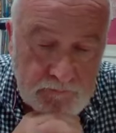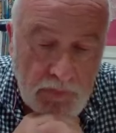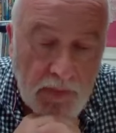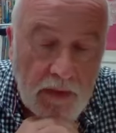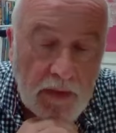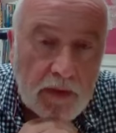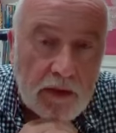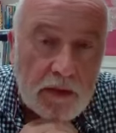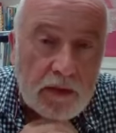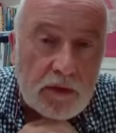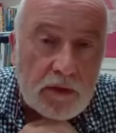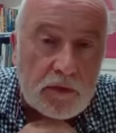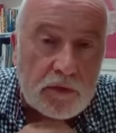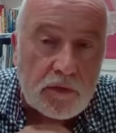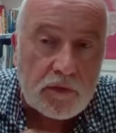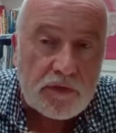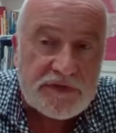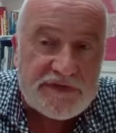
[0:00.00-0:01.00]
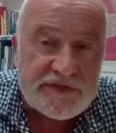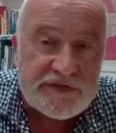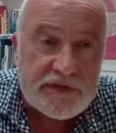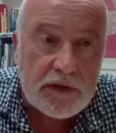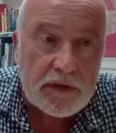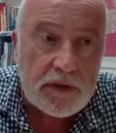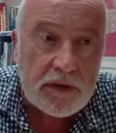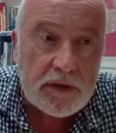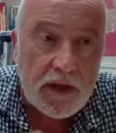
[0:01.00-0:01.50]
Of course,
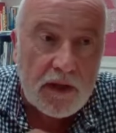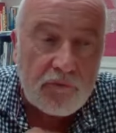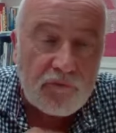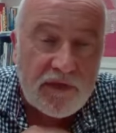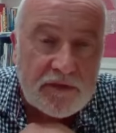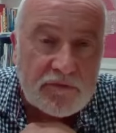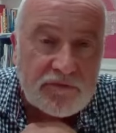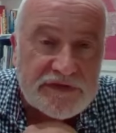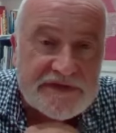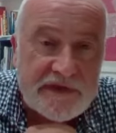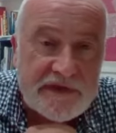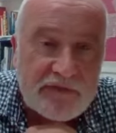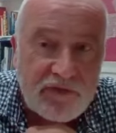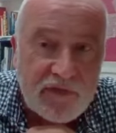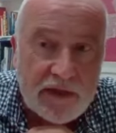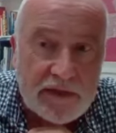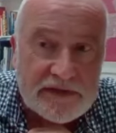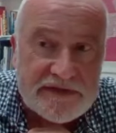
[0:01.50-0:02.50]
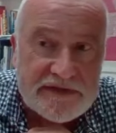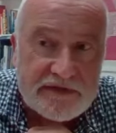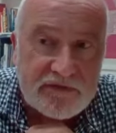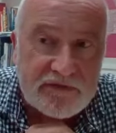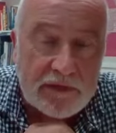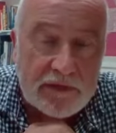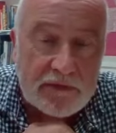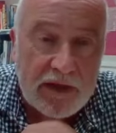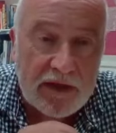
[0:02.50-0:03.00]
uh, the interesting thing is to
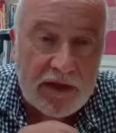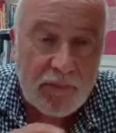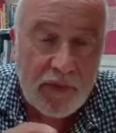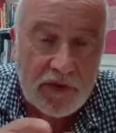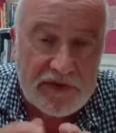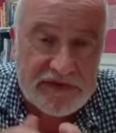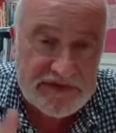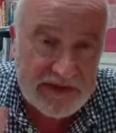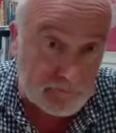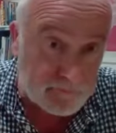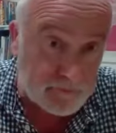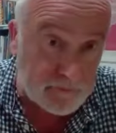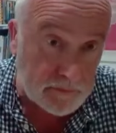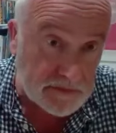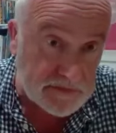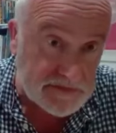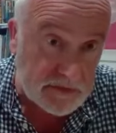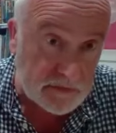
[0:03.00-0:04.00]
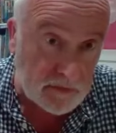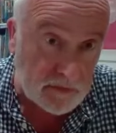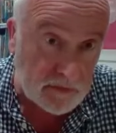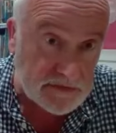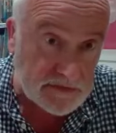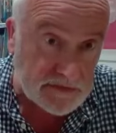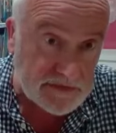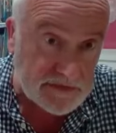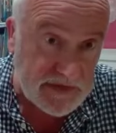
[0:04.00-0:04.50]
think then about his influence on
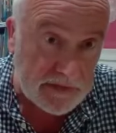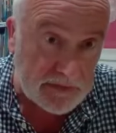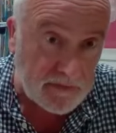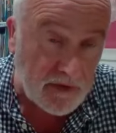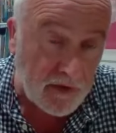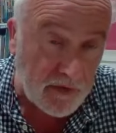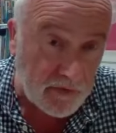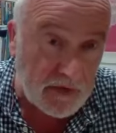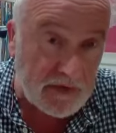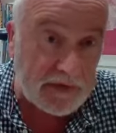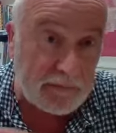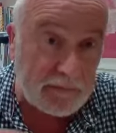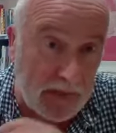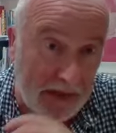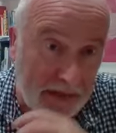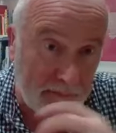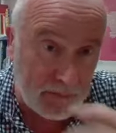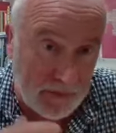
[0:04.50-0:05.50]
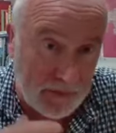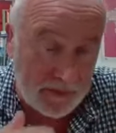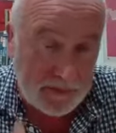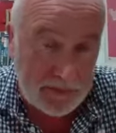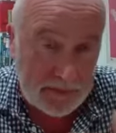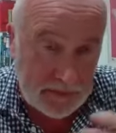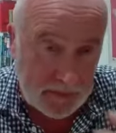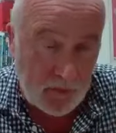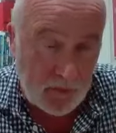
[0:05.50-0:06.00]
others and how he, he,
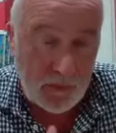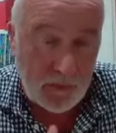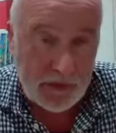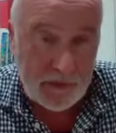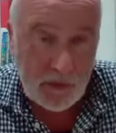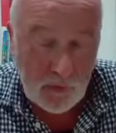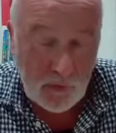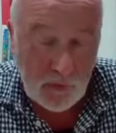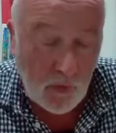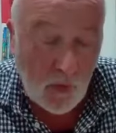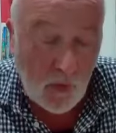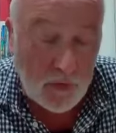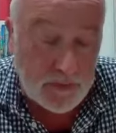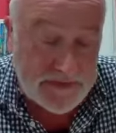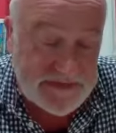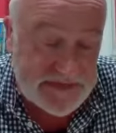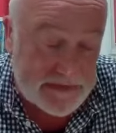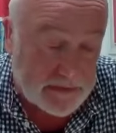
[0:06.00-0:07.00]
he you know, how he